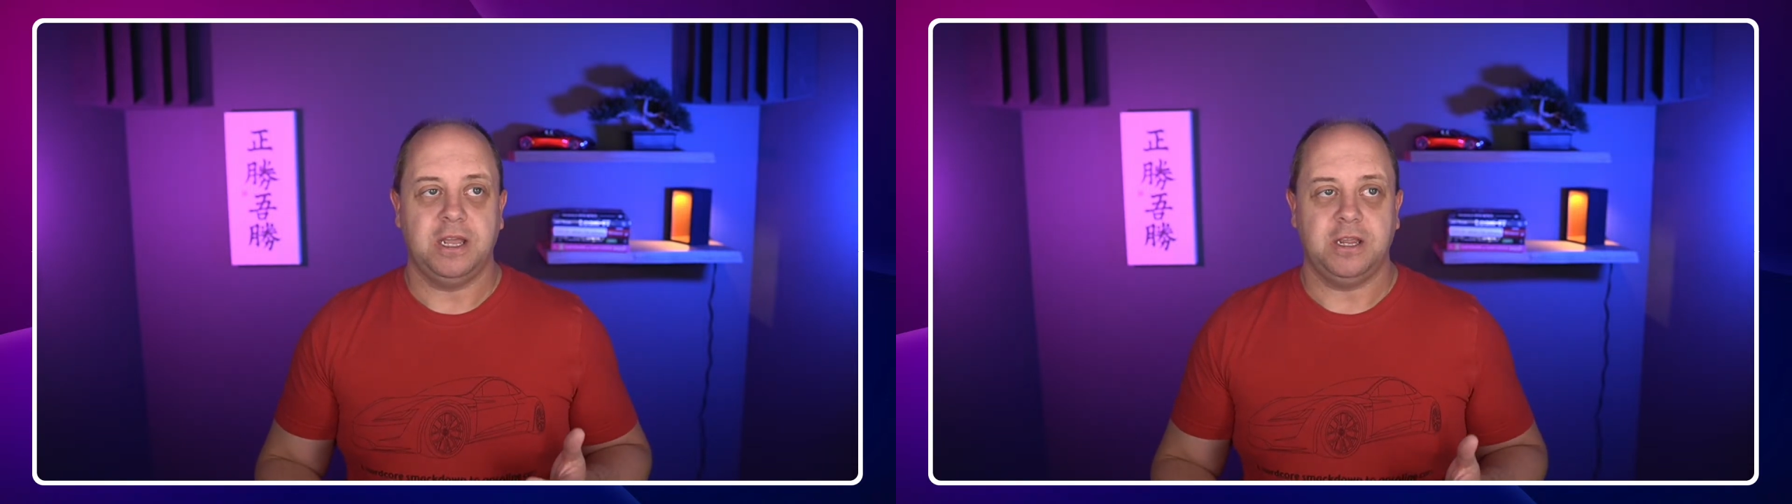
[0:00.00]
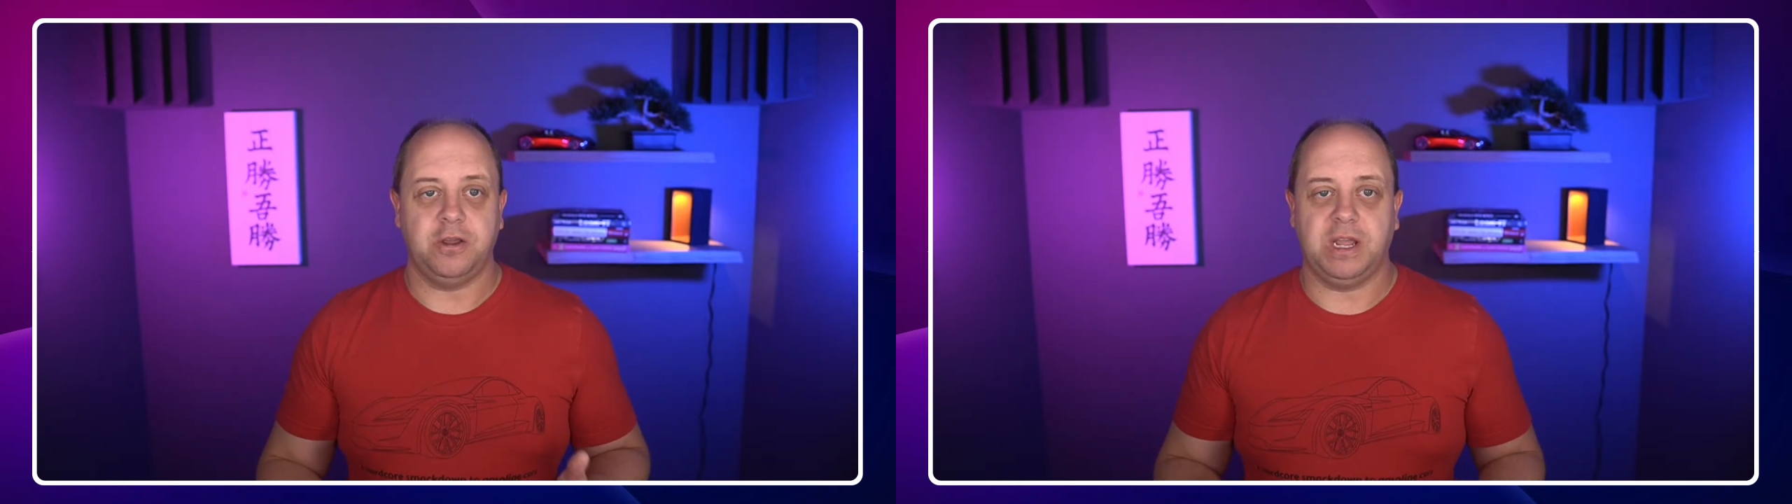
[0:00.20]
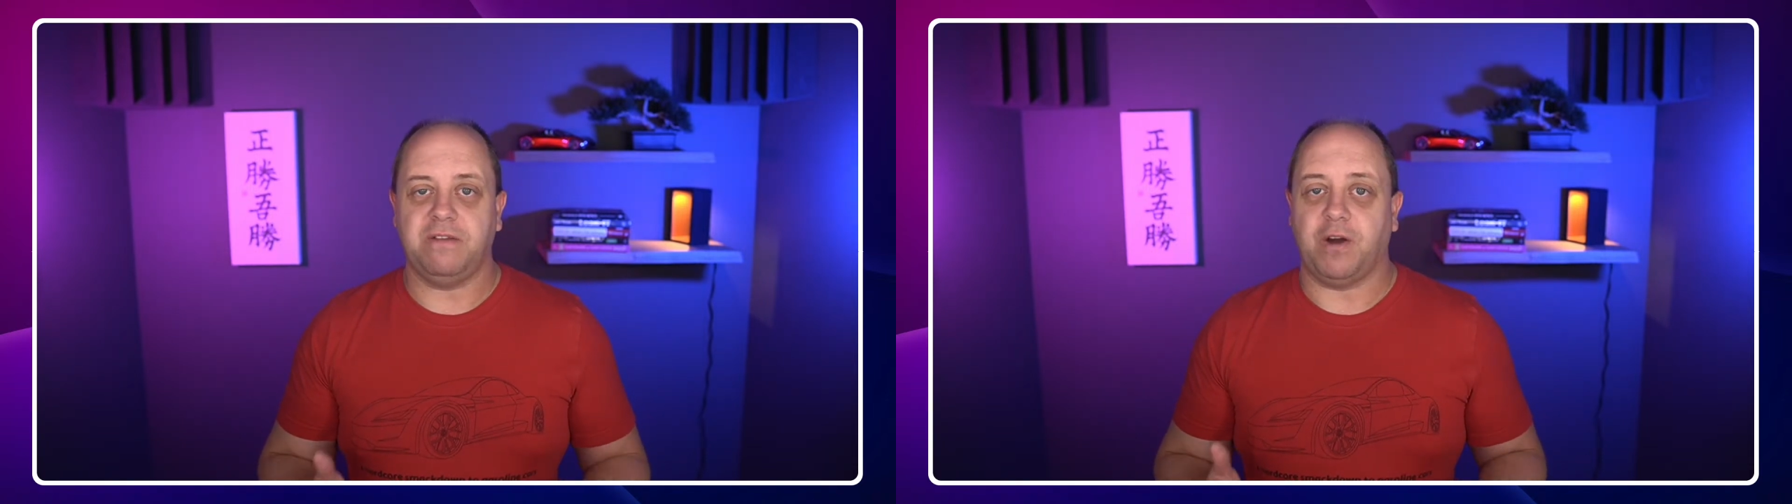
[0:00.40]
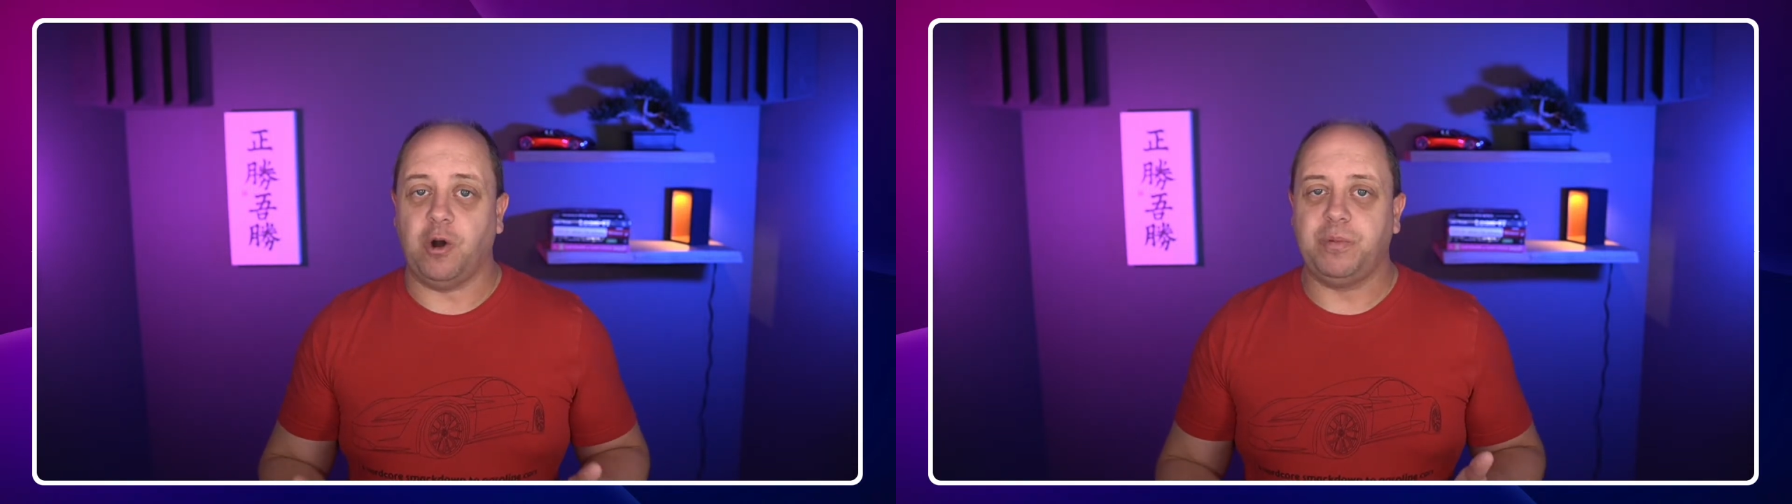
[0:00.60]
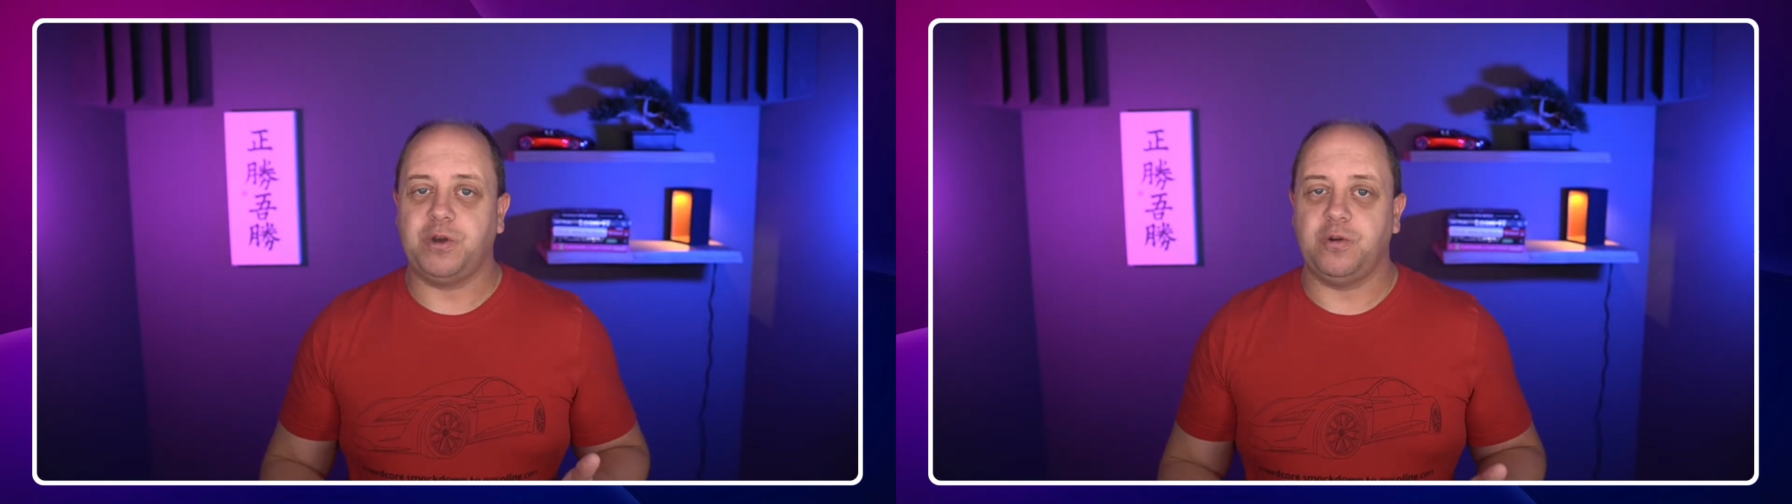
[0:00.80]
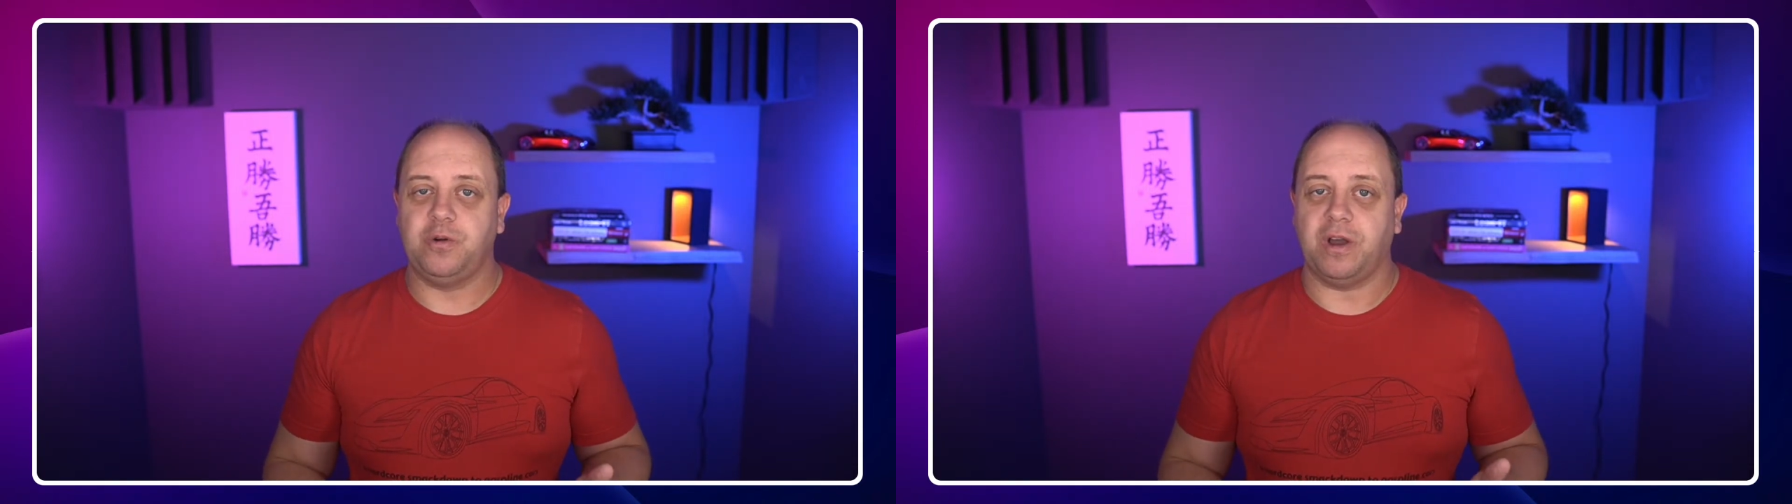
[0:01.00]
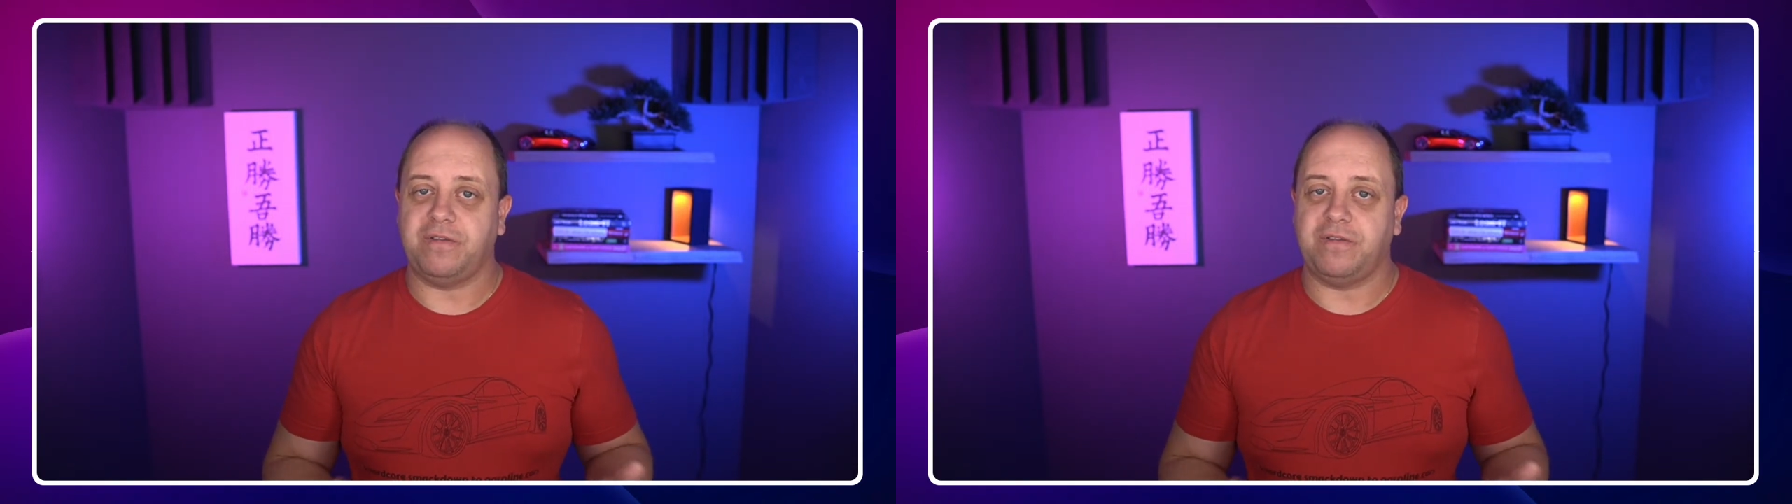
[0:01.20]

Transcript: you give hope to a